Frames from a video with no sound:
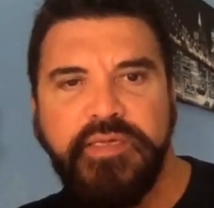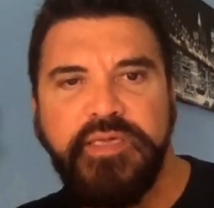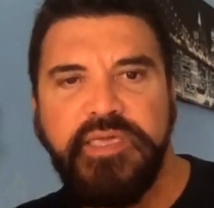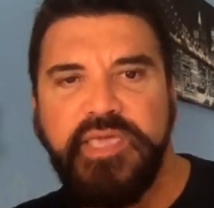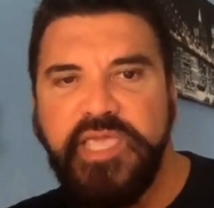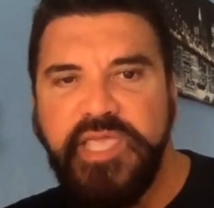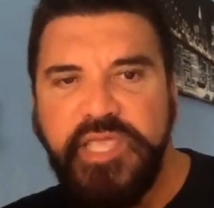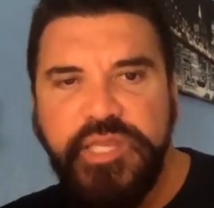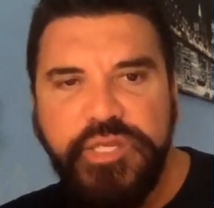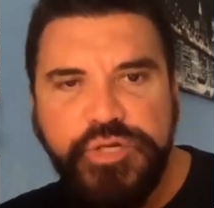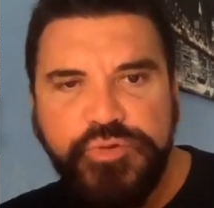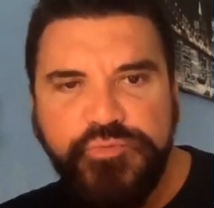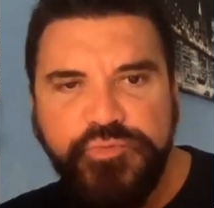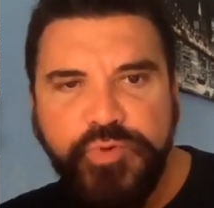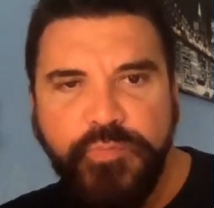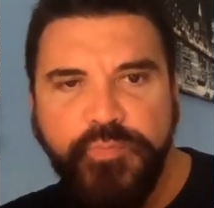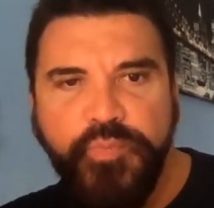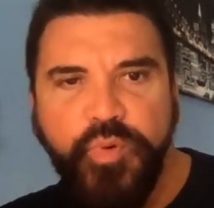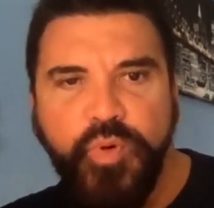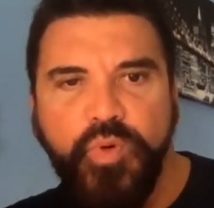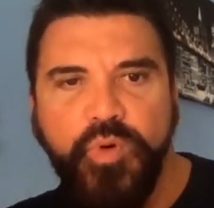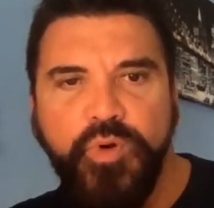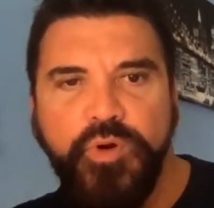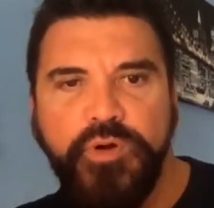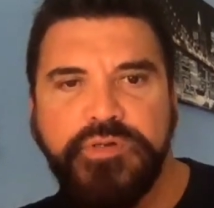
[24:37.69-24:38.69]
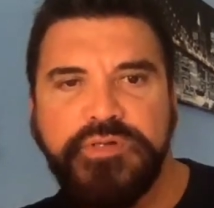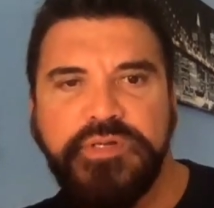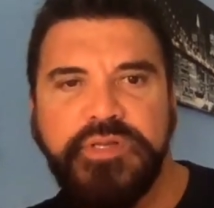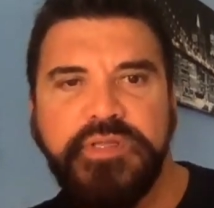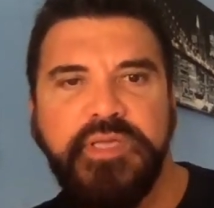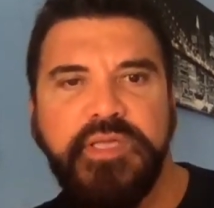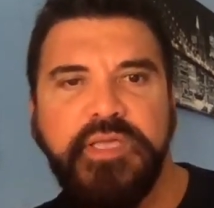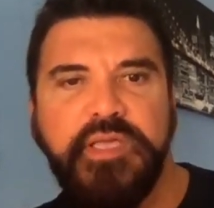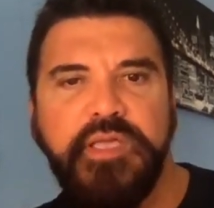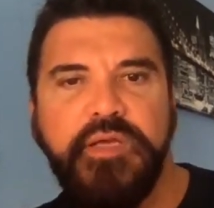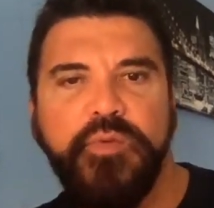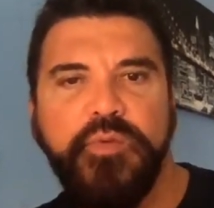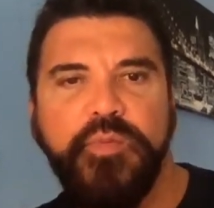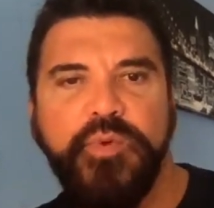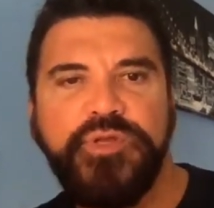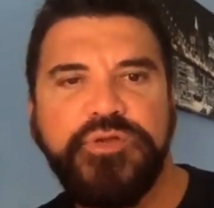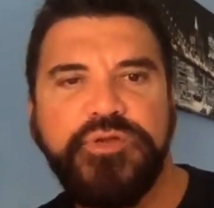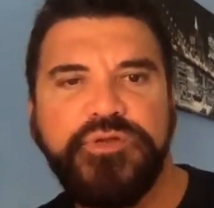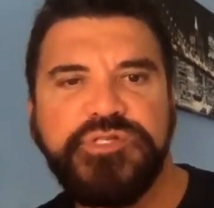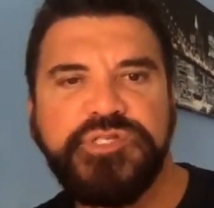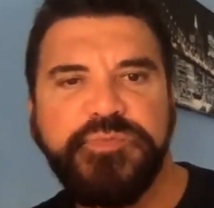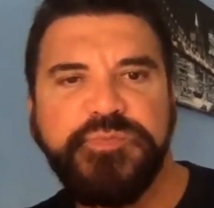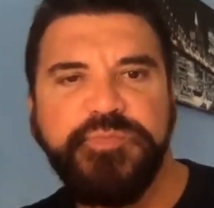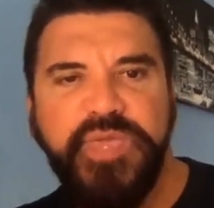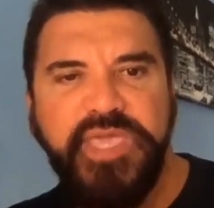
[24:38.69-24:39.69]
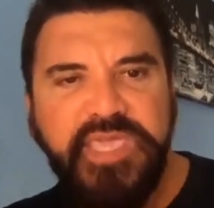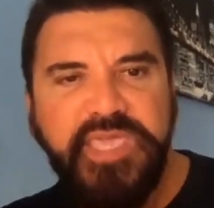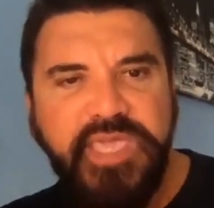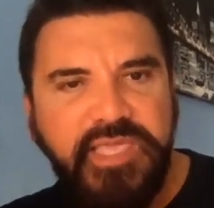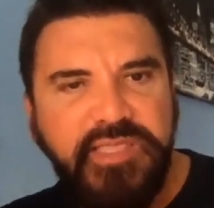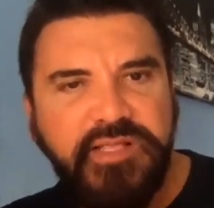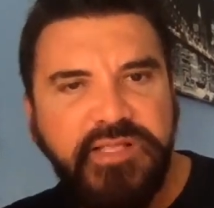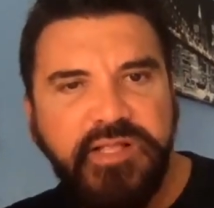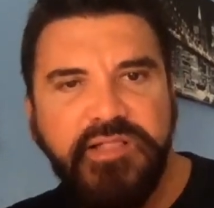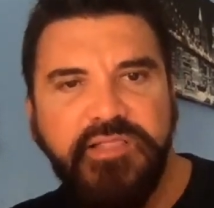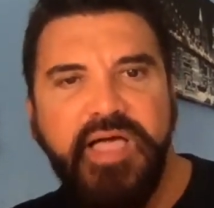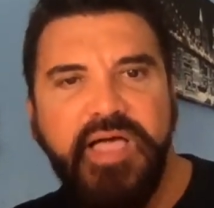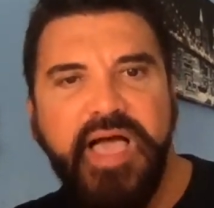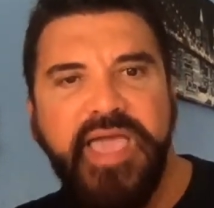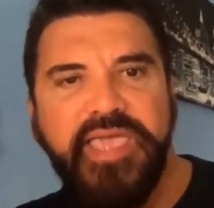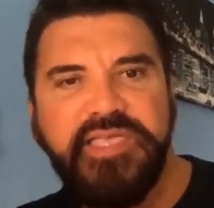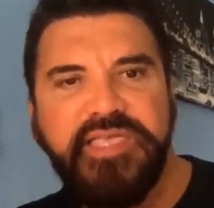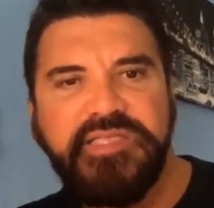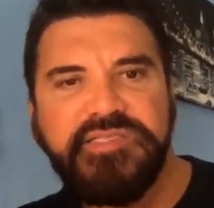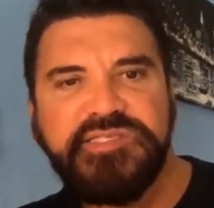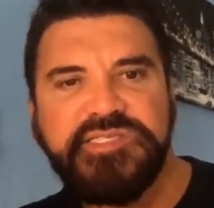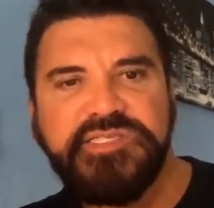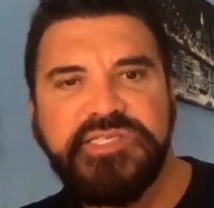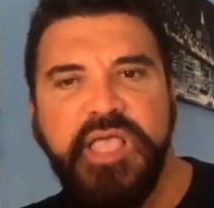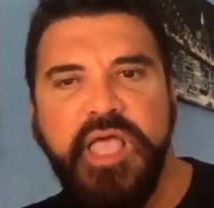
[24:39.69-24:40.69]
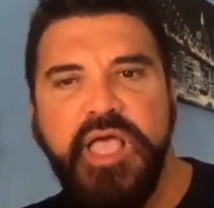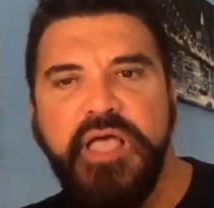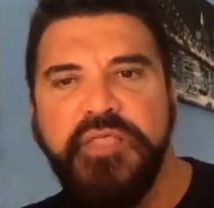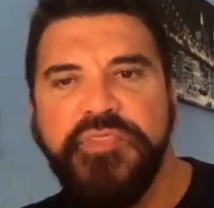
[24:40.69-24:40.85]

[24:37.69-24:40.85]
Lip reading: In your report, when you're speaking to clients,